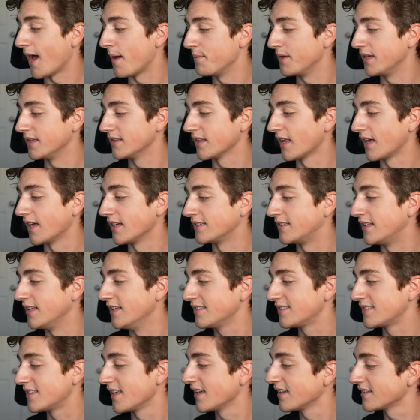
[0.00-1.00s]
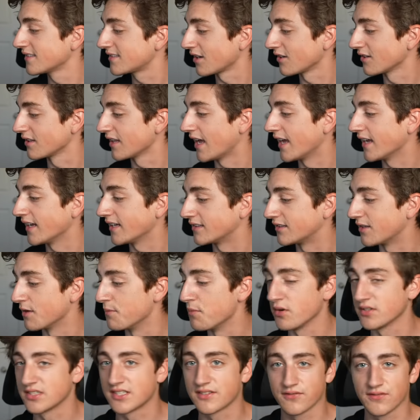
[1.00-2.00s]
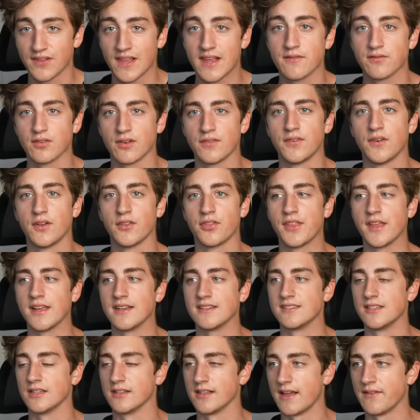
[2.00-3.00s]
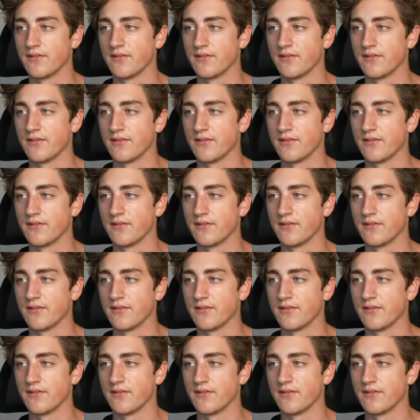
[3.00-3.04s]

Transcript: I mean, like, these things are like the most flavorful things you'll